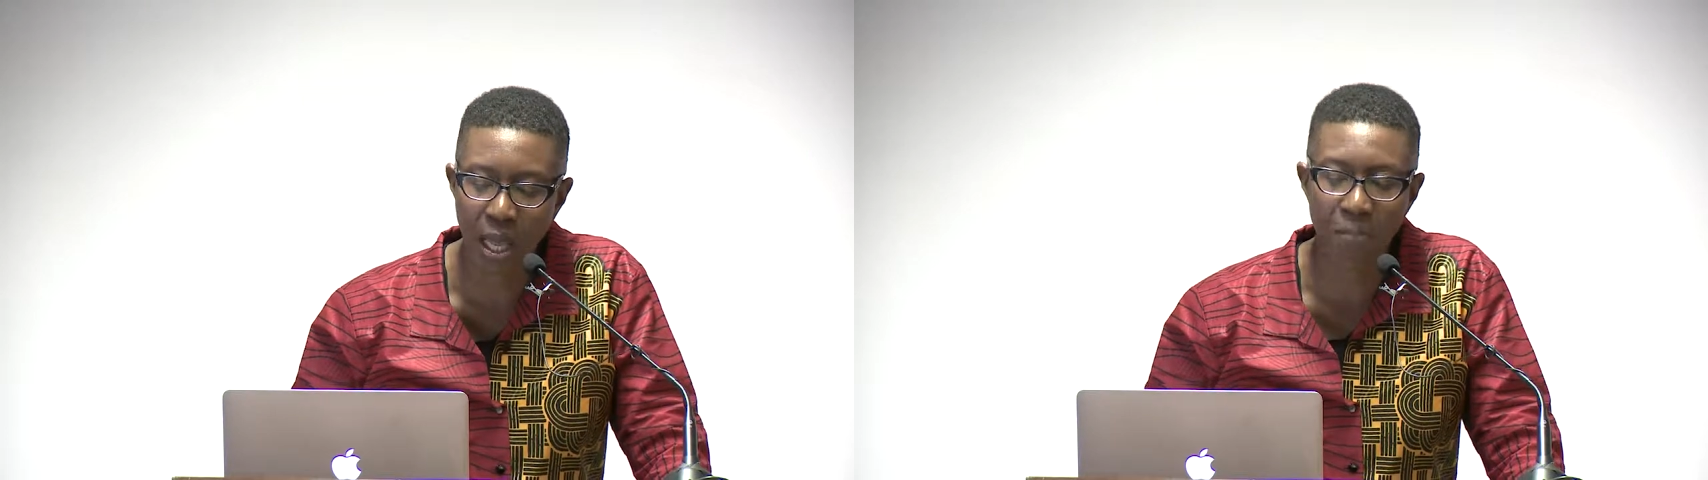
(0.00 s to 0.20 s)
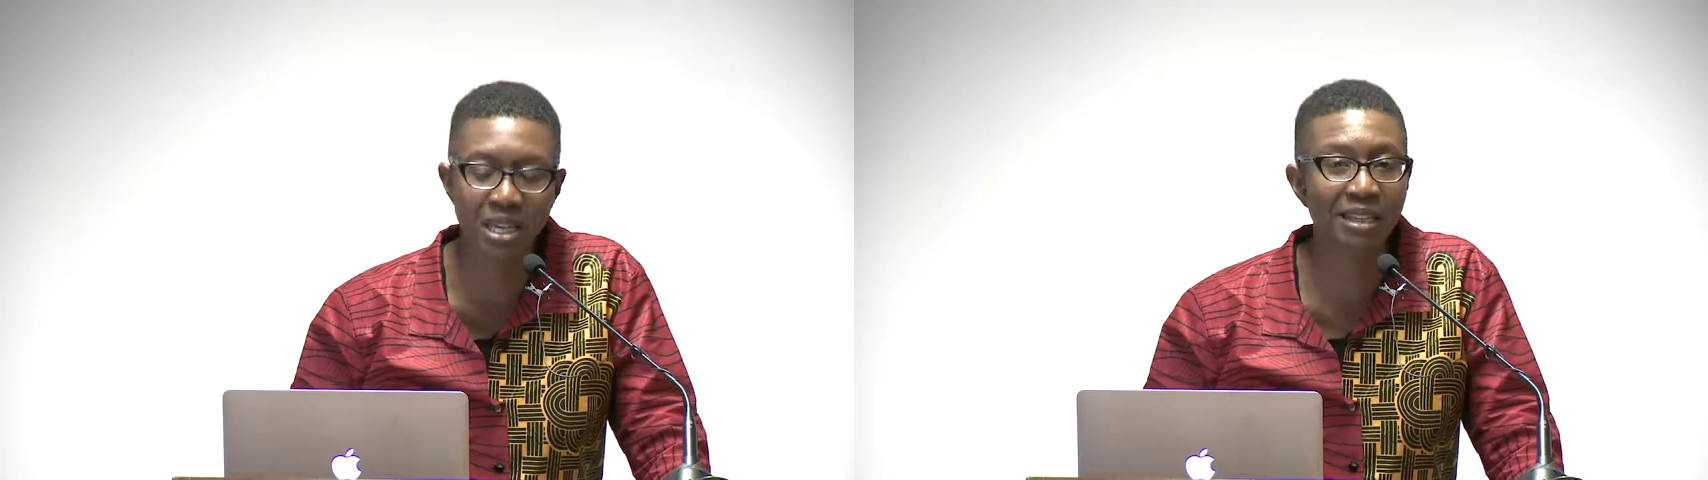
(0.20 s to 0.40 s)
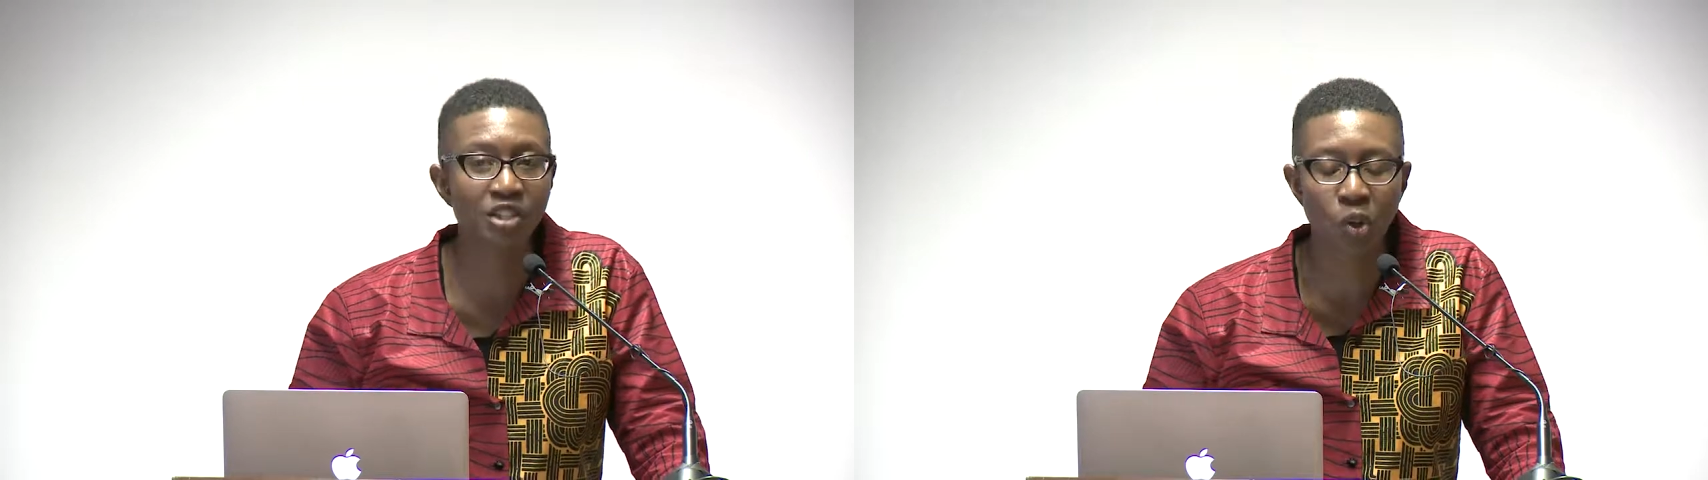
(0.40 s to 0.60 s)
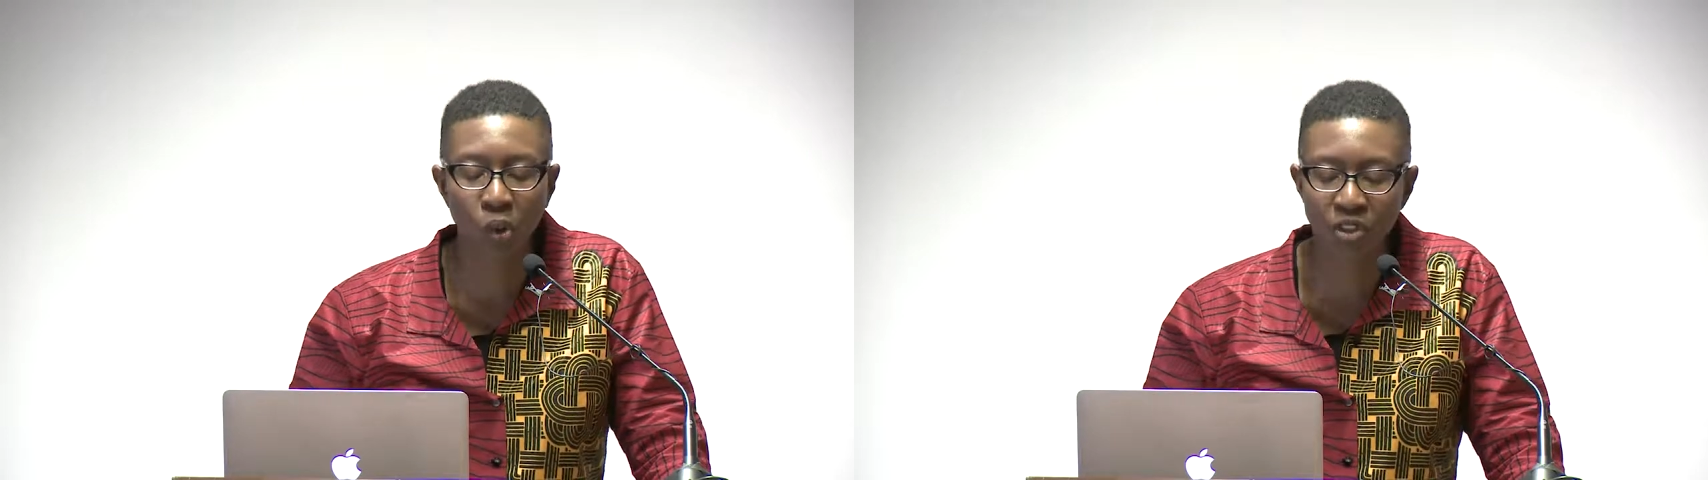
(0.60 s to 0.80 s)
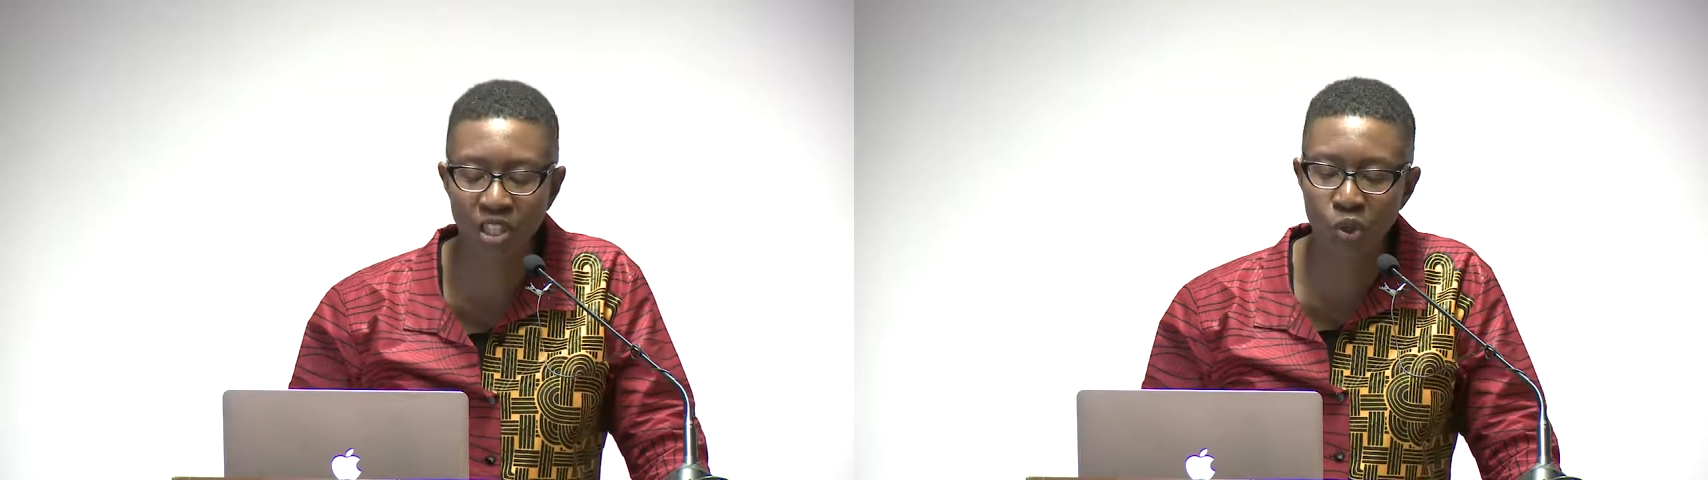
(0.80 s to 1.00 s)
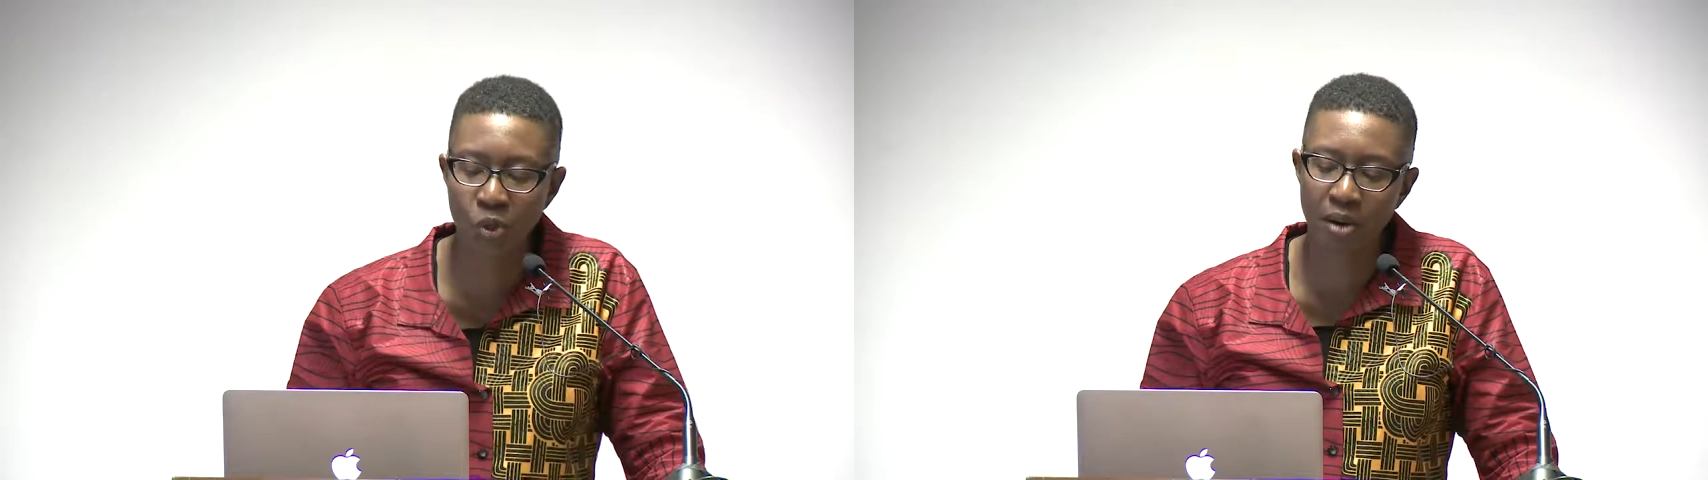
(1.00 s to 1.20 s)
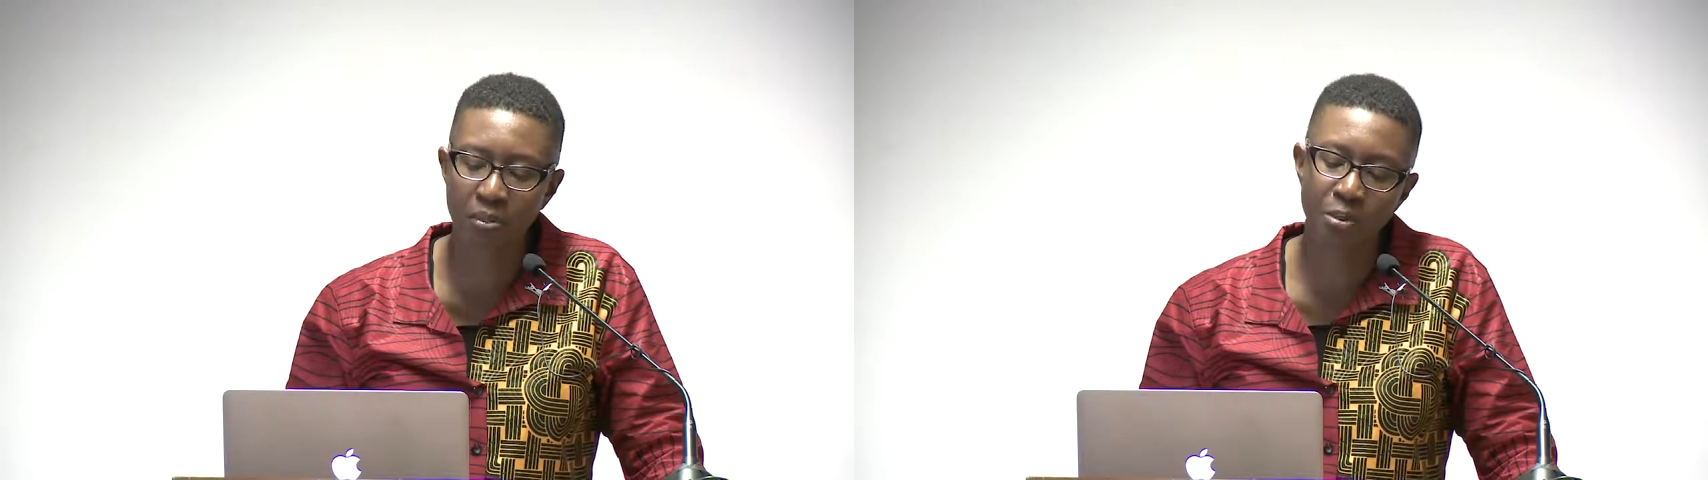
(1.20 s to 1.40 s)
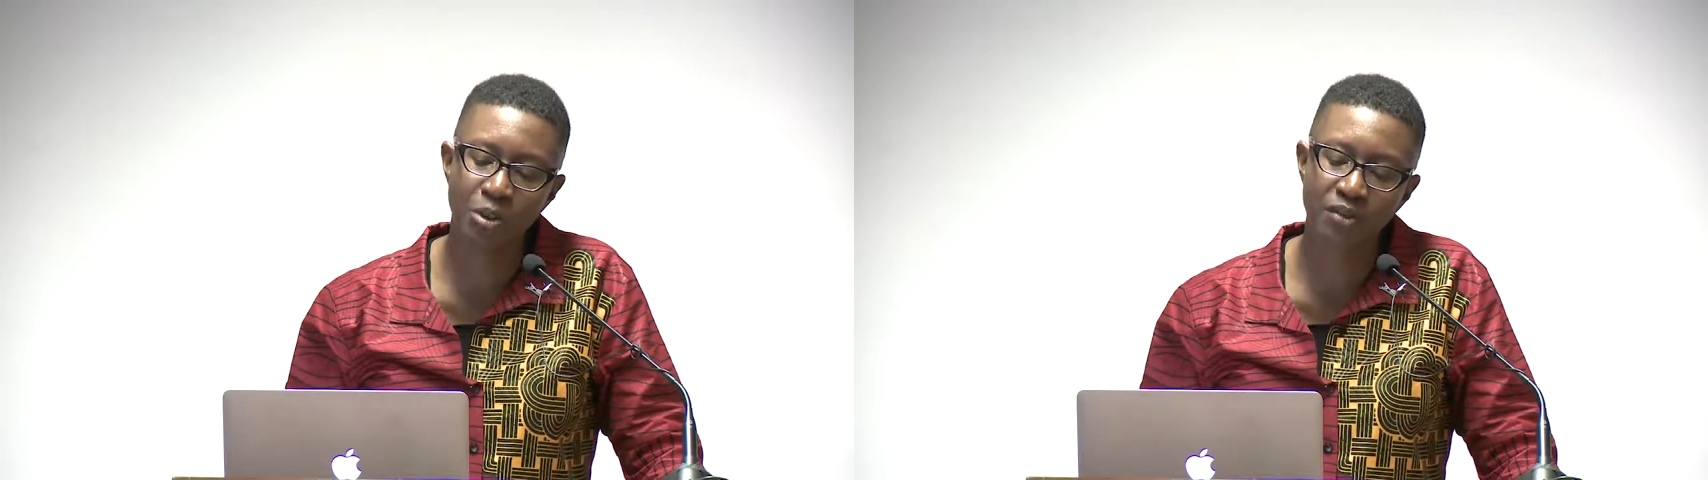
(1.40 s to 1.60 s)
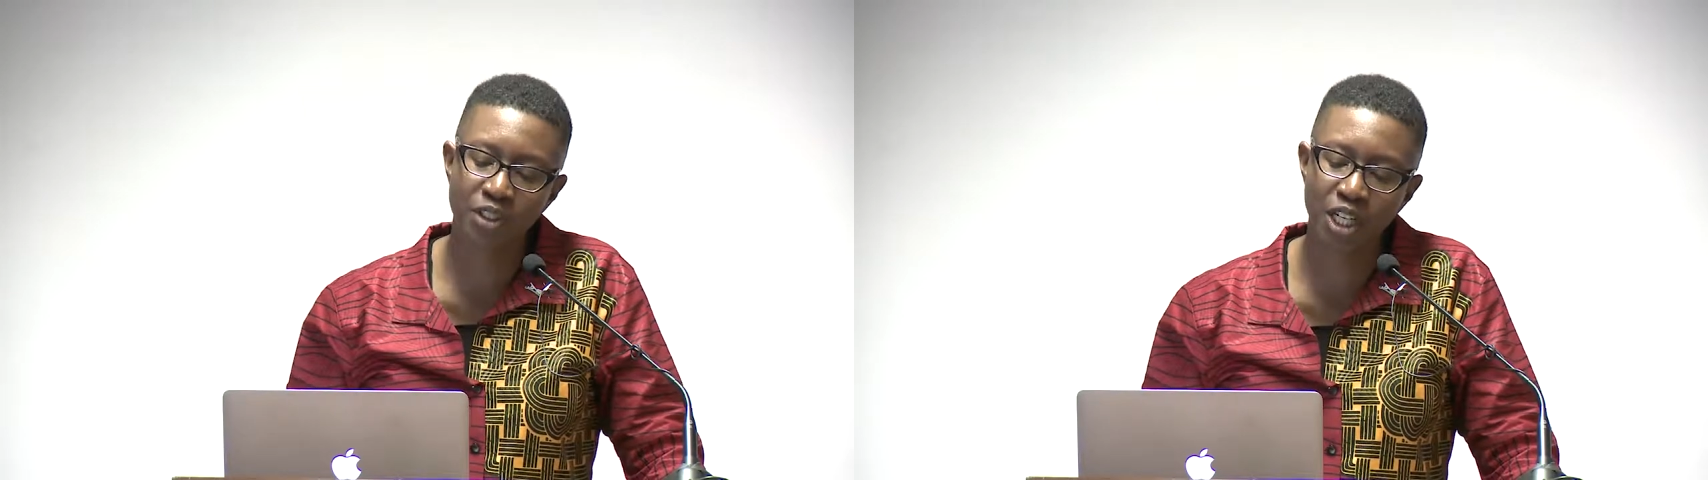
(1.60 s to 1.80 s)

Being told that you are a member of a